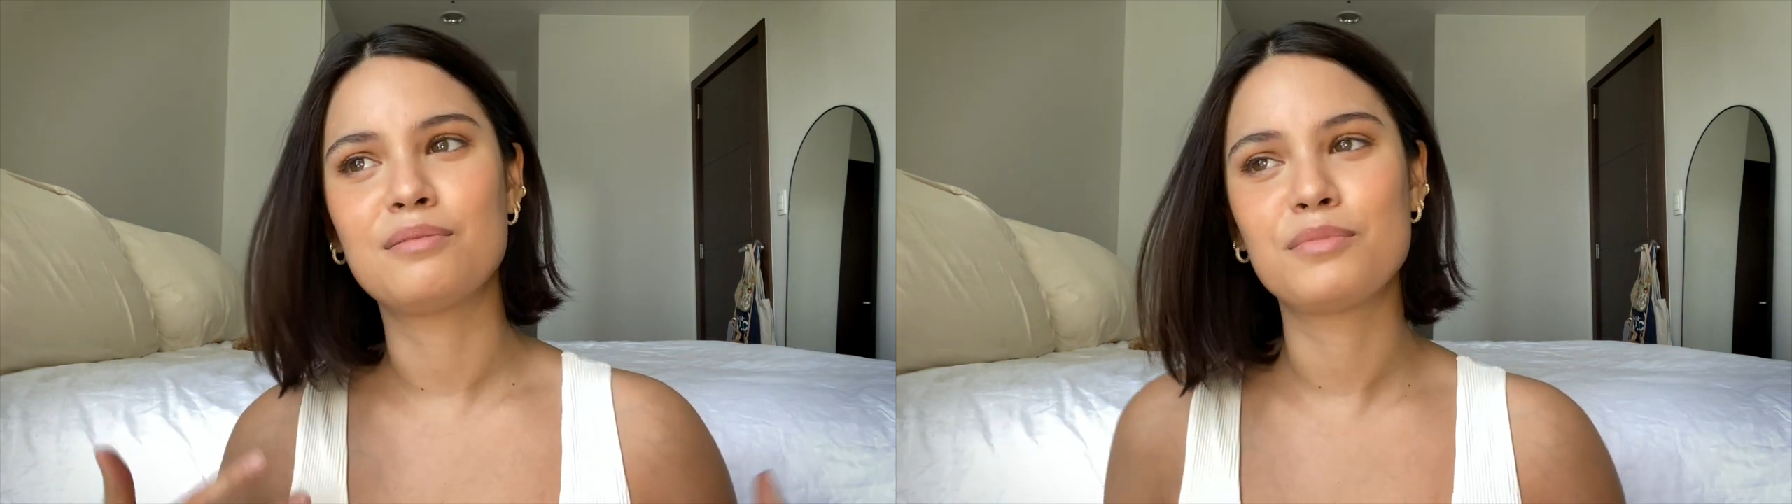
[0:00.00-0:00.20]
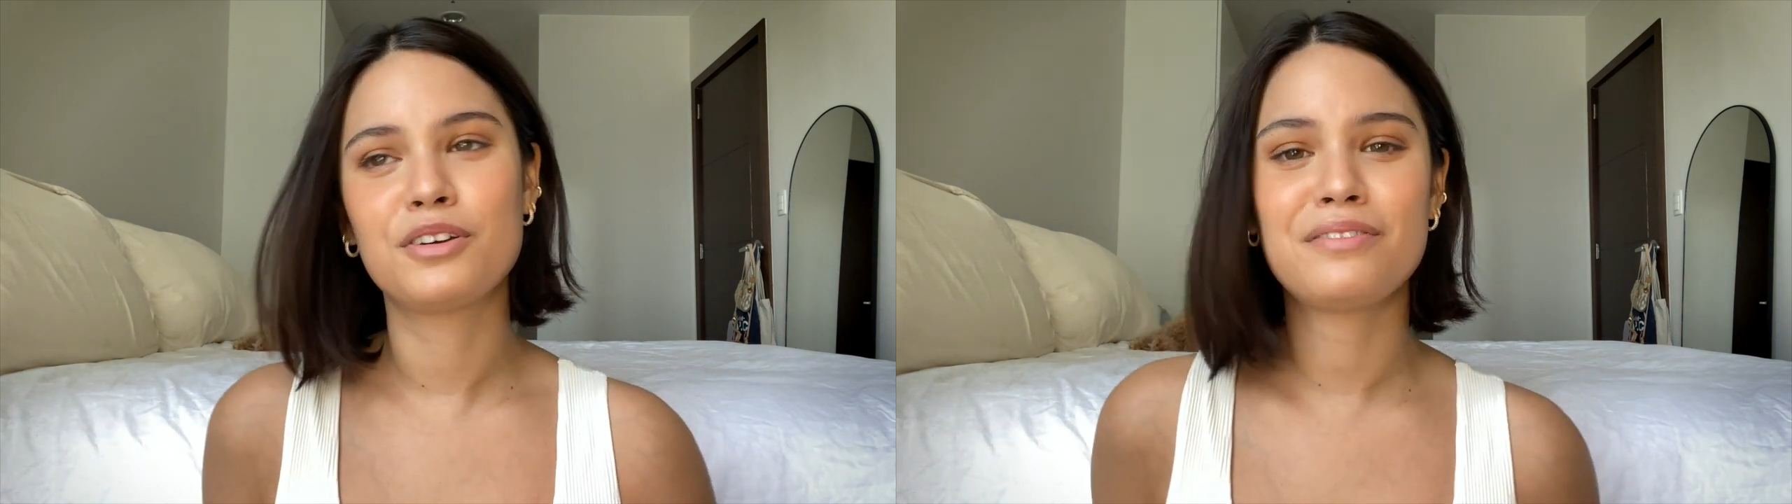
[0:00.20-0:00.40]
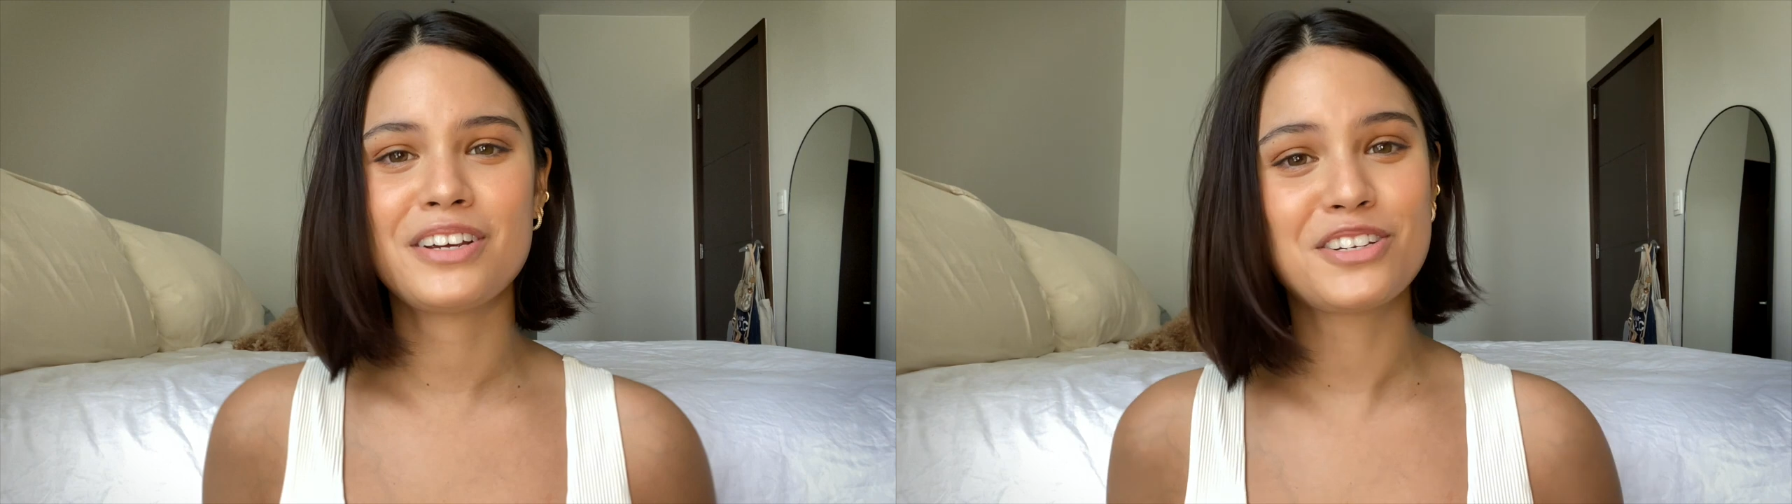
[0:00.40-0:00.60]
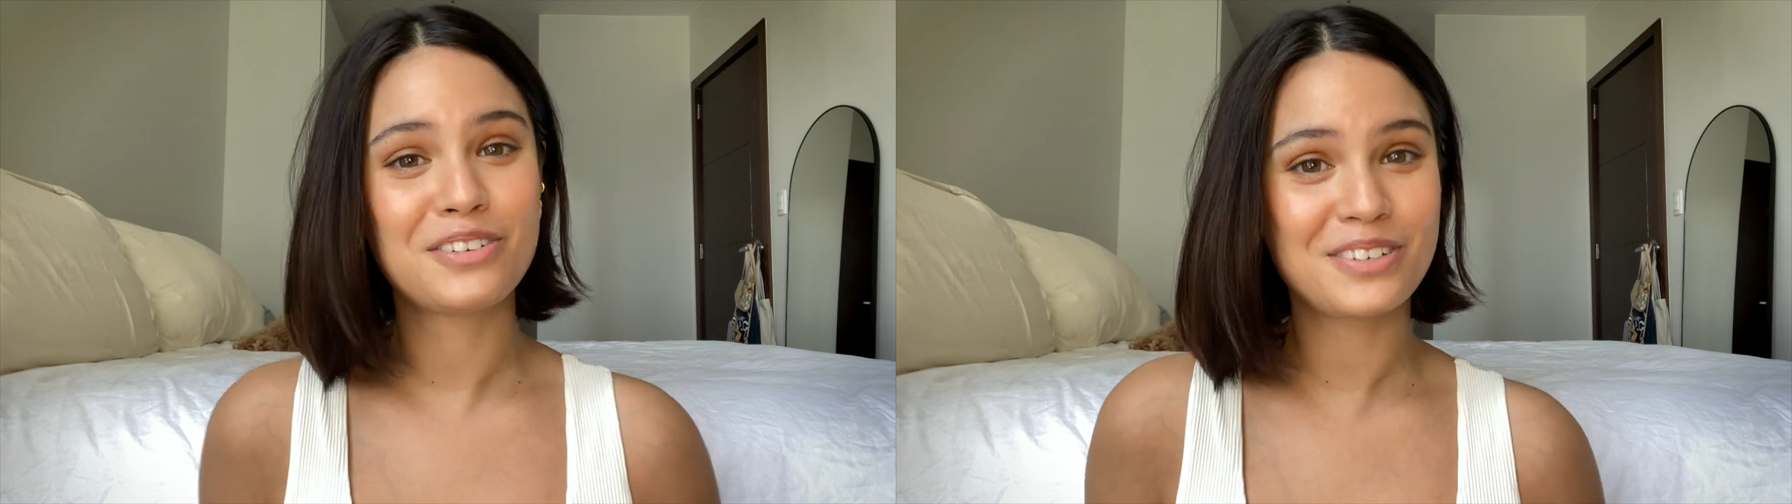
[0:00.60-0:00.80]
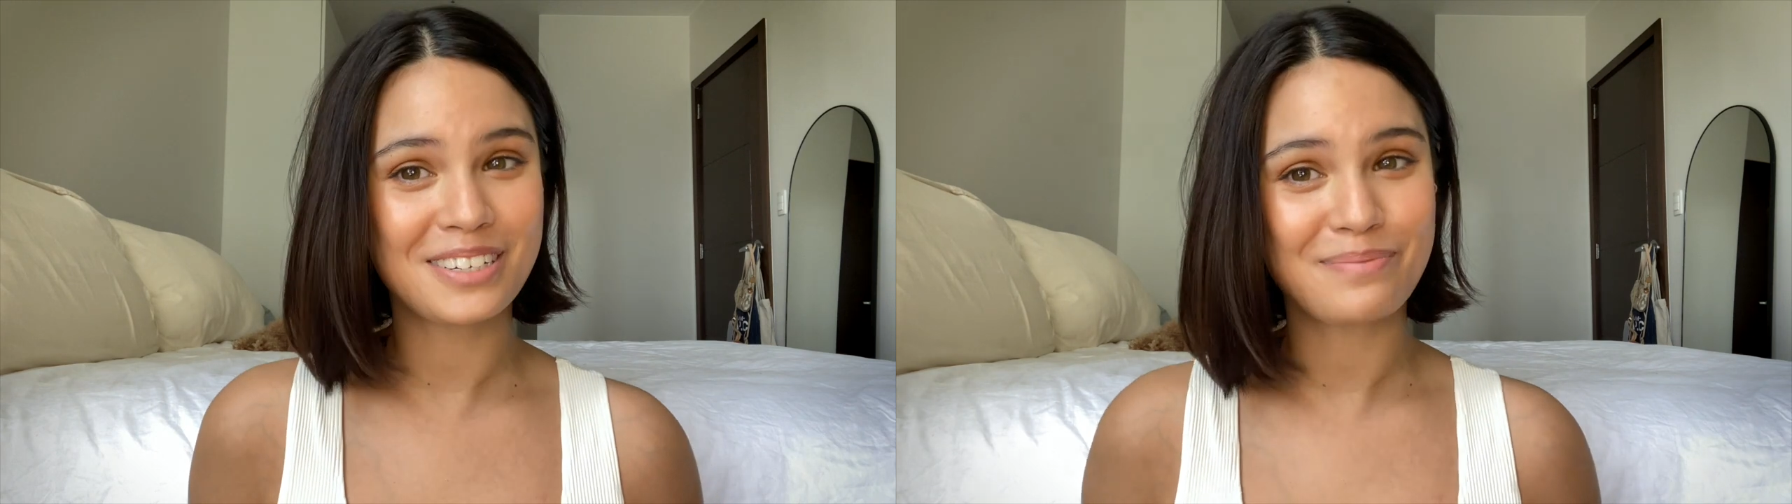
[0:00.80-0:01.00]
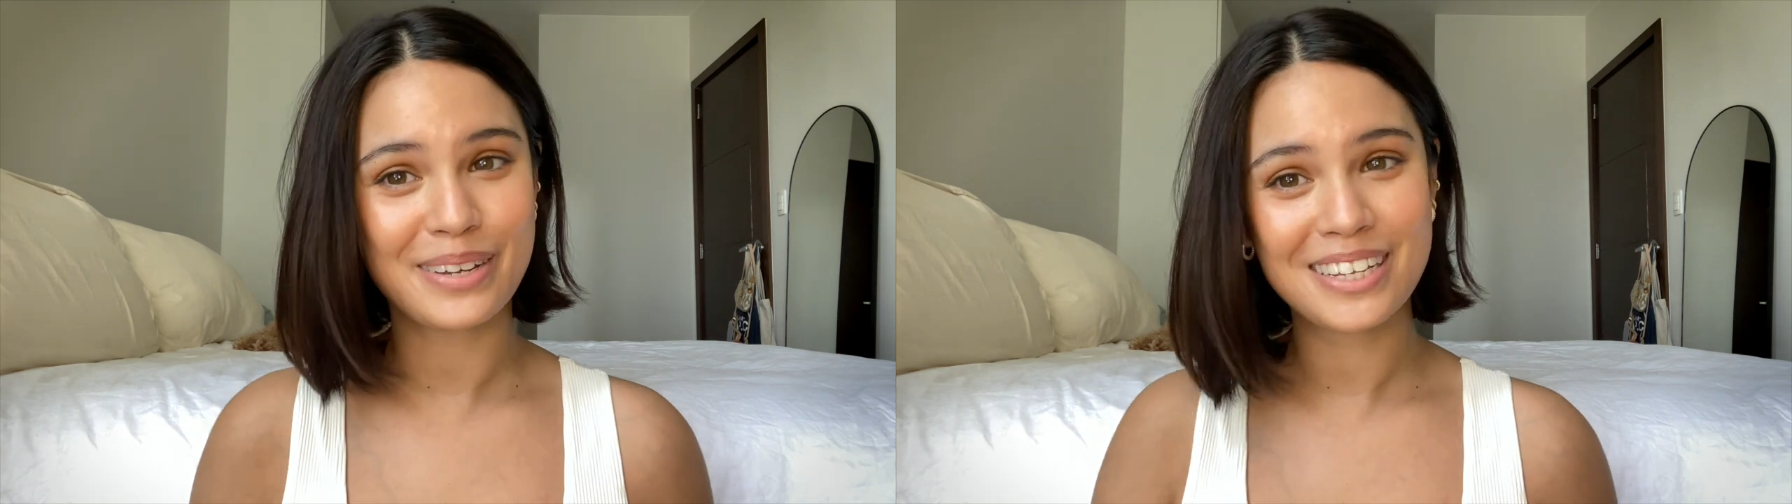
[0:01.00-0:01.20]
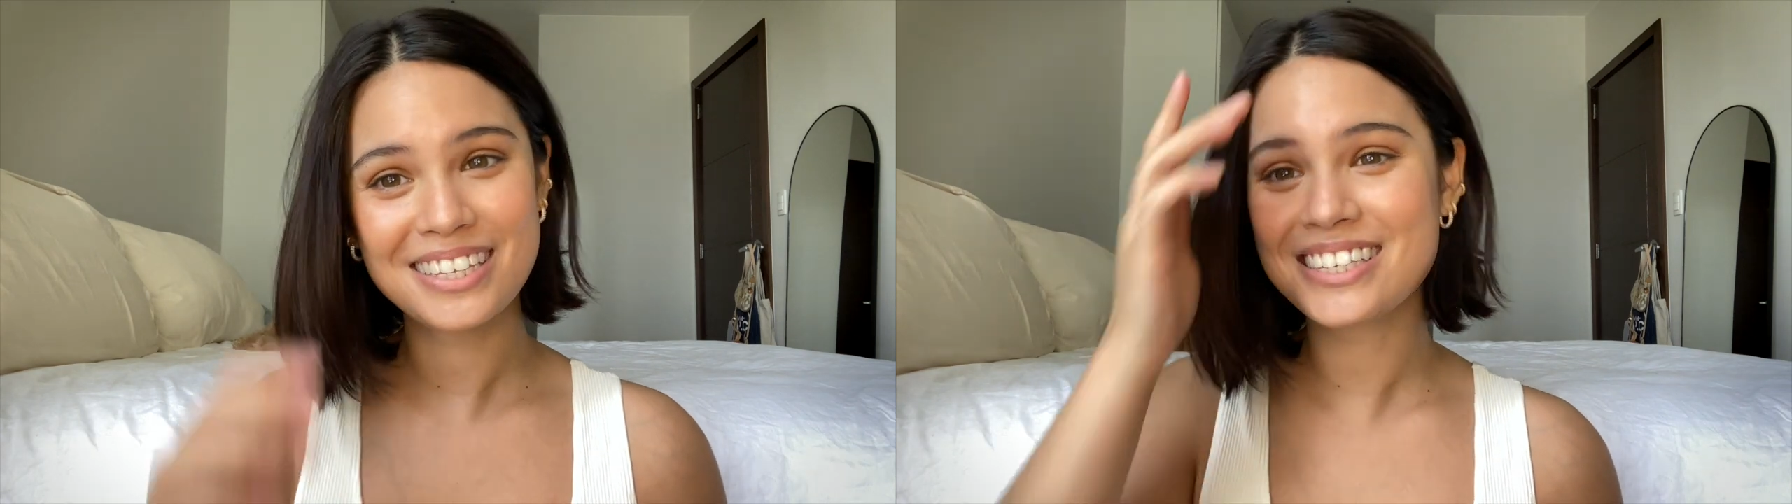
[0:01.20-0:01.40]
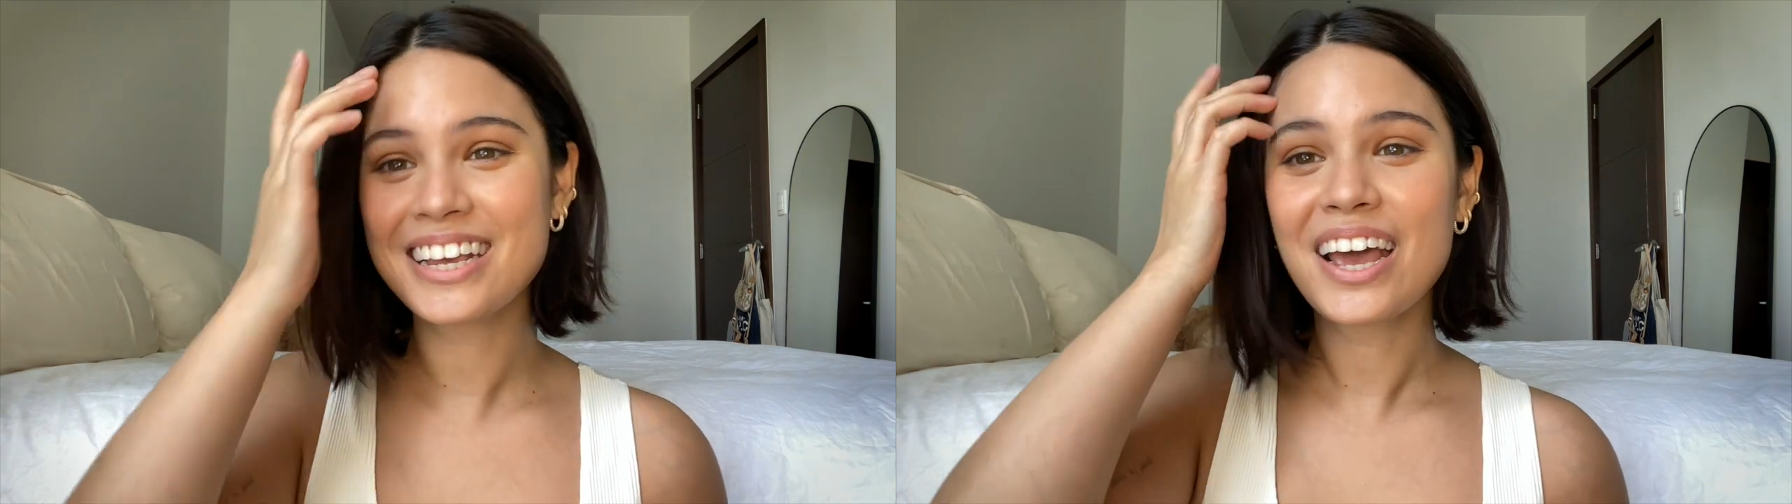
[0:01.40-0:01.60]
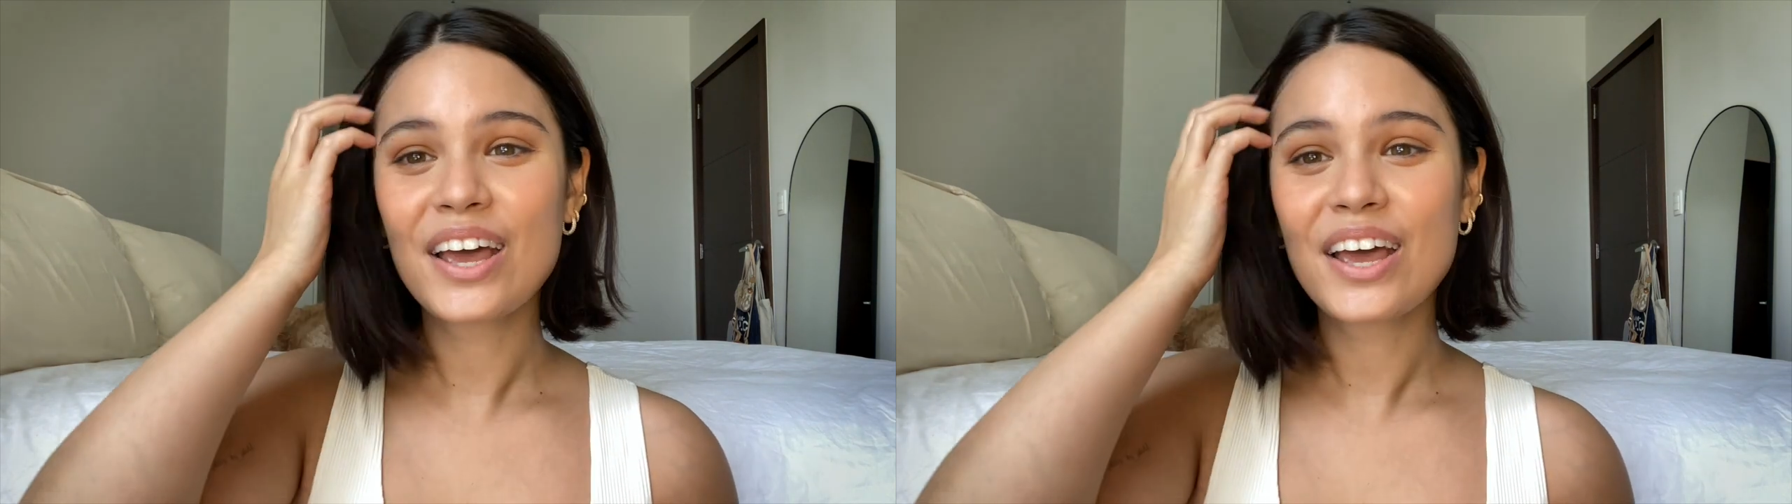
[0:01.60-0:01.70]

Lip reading: motivational tidbits.